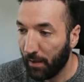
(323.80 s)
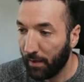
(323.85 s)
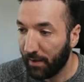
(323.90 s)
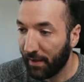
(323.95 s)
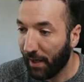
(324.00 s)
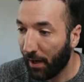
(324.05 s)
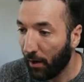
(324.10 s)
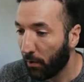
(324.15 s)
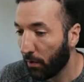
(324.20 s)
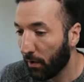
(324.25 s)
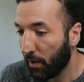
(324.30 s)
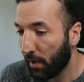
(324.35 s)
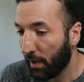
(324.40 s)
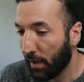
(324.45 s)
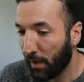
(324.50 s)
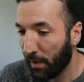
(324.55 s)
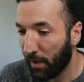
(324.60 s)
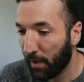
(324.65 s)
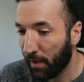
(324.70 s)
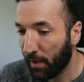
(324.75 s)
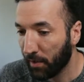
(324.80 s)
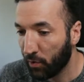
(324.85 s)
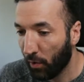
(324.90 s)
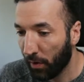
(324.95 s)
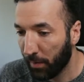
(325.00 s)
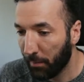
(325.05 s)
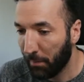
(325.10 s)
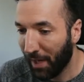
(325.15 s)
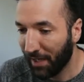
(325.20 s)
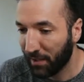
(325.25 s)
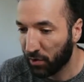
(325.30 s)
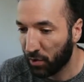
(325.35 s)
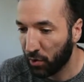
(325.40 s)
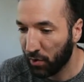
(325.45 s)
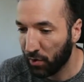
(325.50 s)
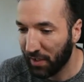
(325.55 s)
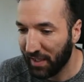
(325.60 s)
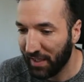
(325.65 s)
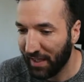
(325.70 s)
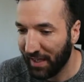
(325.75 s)
Now, going back to
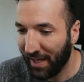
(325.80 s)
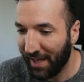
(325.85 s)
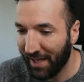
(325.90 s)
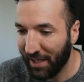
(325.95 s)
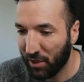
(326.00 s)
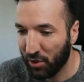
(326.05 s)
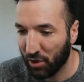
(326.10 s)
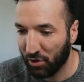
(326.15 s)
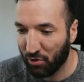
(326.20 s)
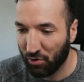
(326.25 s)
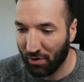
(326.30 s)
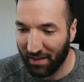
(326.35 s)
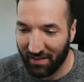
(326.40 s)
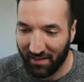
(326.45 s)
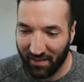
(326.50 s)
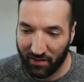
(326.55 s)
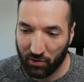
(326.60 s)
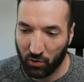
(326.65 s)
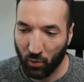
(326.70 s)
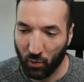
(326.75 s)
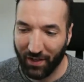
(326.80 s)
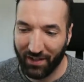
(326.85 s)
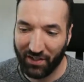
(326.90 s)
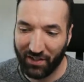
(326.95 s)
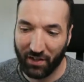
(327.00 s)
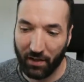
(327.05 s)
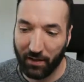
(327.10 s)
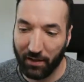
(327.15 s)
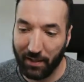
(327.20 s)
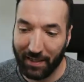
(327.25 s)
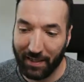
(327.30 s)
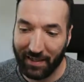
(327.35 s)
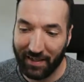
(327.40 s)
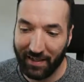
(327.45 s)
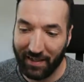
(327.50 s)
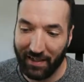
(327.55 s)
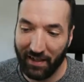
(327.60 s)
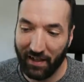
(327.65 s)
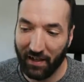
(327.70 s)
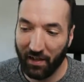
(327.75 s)
the interest rate situation,
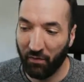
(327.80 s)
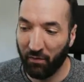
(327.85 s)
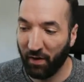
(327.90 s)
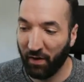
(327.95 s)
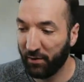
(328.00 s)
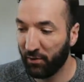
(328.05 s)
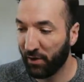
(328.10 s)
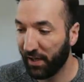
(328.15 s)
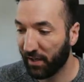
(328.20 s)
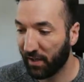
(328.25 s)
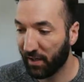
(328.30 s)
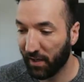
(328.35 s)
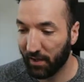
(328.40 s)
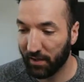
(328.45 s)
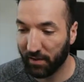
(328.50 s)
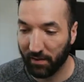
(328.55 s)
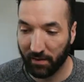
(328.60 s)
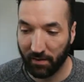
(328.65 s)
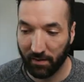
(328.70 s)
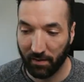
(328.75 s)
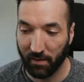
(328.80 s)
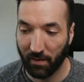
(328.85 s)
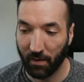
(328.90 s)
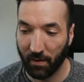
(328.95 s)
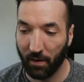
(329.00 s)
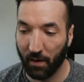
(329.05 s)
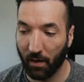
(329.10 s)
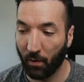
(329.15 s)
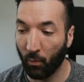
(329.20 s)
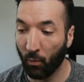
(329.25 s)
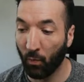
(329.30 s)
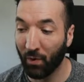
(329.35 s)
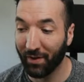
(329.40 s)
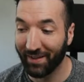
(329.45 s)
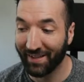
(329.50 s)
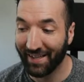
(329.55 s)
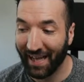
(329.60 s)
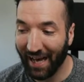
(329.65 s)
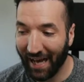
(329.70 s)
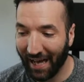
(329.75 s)
the Fed rate cuts will
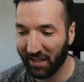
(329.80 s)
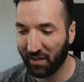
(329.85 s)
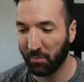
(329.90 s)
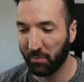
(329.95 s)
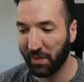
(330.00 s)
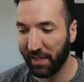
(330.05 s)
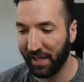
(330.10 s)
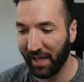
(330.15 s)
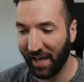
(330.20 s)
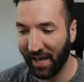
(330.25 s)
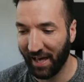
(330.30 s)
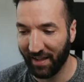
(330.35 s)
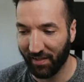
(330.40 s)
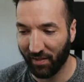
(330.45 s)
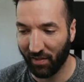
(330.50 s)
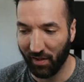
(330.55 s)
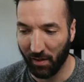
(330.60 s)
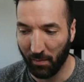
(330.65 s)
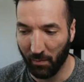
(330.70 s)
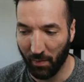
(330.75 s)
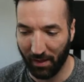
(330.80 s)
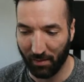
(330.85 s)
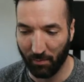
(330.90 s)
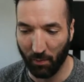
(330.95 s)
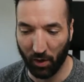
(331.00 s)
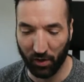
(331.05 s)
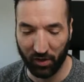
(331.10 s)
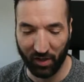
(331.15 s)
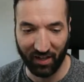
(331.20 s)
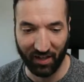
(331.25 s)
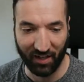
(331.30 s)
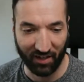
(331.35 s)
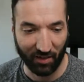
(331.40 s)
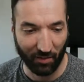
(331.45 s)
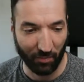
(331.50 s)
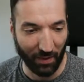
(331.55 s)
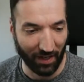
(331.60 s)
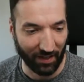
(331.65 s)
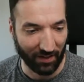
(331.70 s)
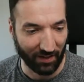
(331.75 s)
not be as deep as market
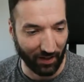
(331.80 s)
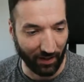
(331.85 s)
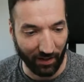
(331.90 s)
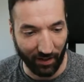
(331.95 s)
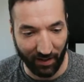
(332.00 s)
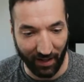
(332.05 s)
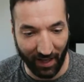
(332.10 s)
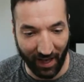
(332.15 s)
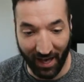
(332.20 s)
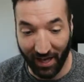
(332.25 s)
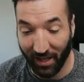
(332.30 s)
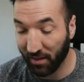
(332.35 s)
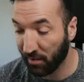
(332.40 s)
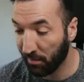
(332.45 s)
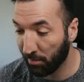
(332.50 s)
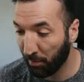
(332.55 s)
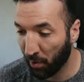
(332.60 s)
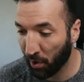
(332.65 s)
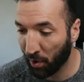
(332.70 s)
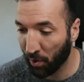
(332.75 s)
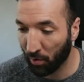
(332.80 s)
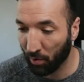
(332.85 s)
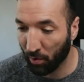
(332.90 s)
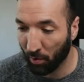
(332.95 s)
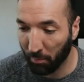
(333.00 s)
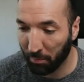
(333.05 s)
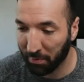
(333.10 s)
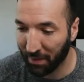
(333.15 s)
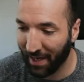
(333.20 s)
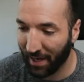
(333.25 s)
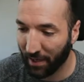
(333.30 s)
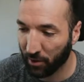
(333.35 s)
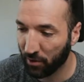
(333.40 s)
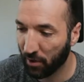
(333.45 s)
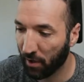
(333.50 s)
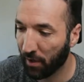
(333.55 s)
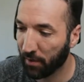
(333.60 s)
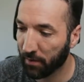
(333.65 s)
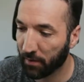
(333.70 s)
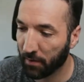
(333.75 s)
expected as per
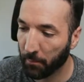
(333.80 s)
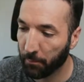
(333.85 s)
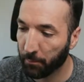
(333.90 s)
BlackRock.